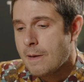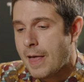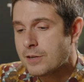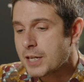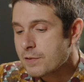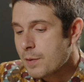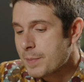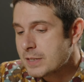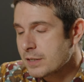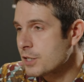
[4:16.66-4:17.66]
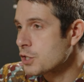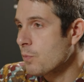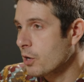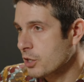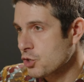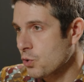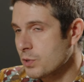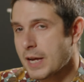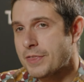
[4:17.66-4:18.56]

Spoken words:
And think of them basically as smart controls.